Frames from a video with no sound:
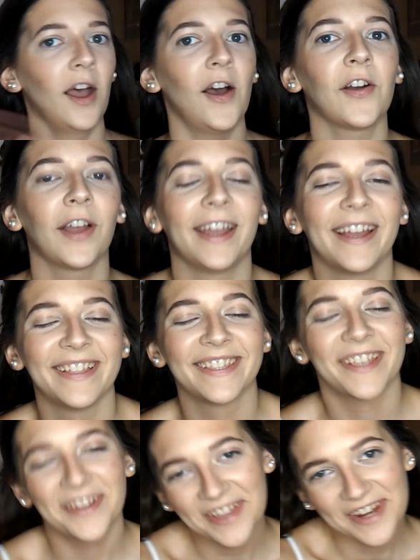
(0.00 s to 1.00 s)
Okay,
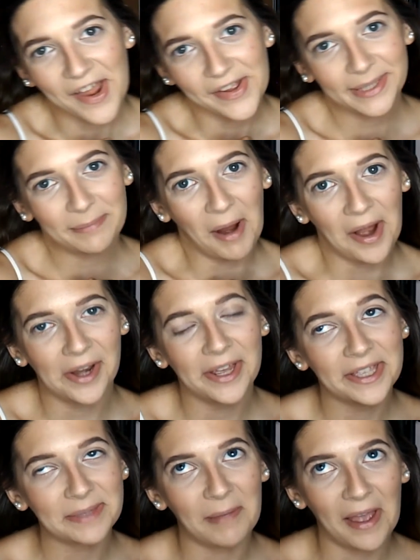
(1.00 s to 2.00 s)
and so the next part
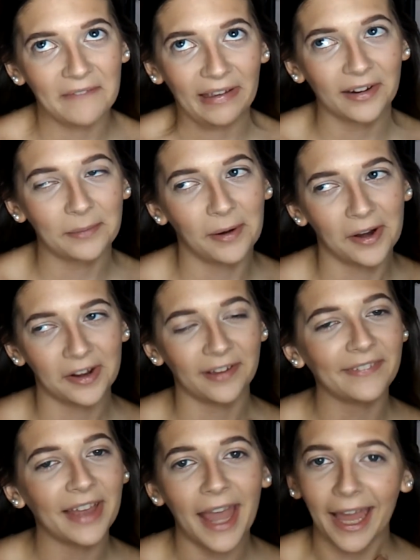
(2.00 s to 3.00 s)
is my favorite part
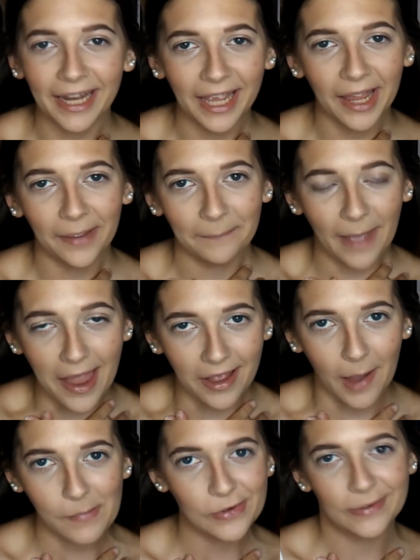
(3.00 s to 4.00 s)
of any
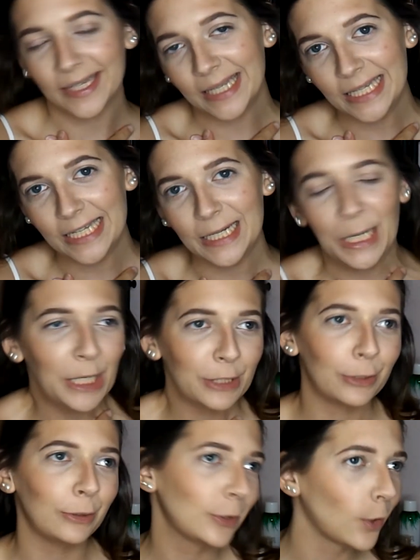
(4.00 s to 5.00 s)
makeup routine,
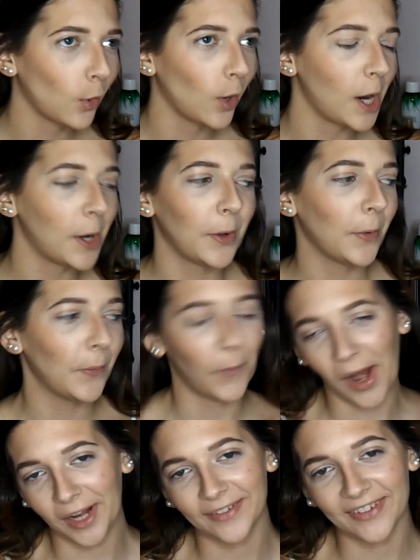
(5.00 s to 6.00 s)
tutorial,
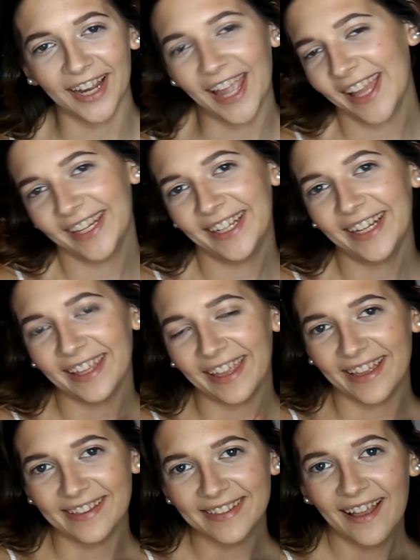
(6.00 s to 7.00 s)
whatever, and it
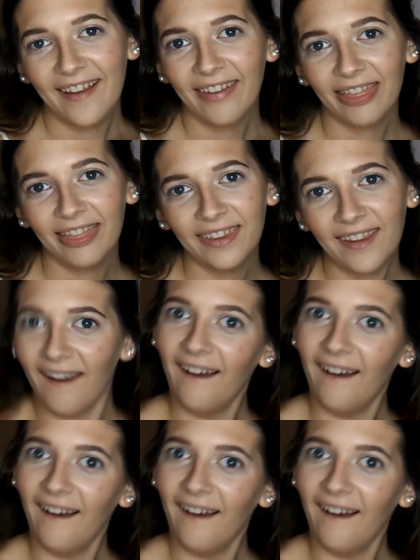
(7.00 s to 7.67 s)
is the